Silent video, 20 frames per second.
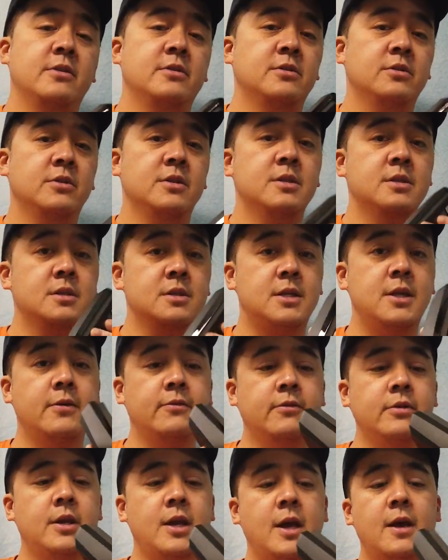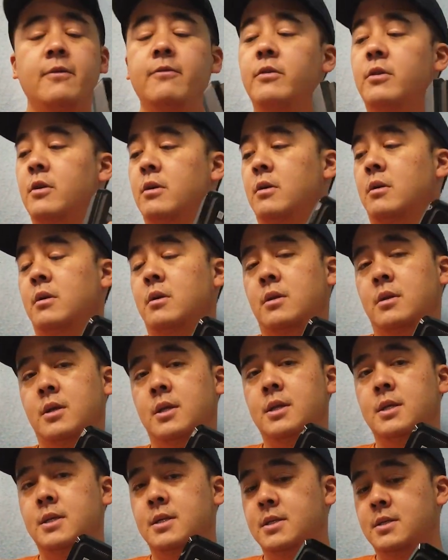So this is definitely heavier
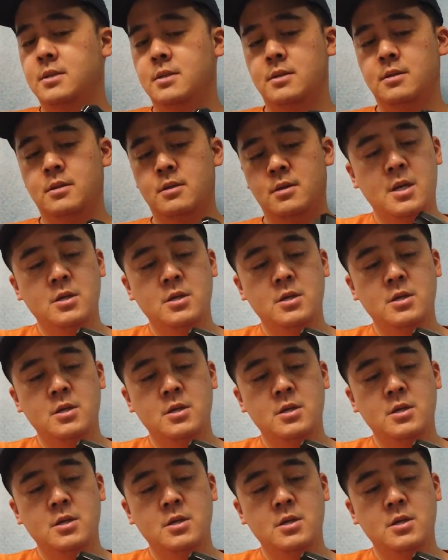than this.